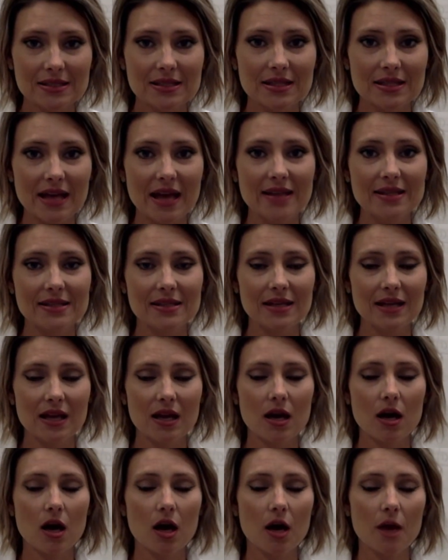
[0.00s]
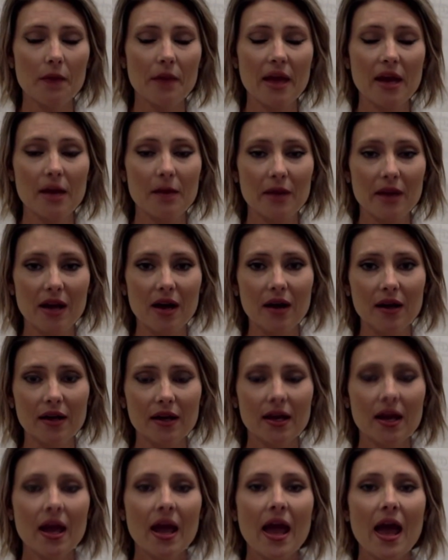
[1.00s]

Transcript: to that um, antibiotic.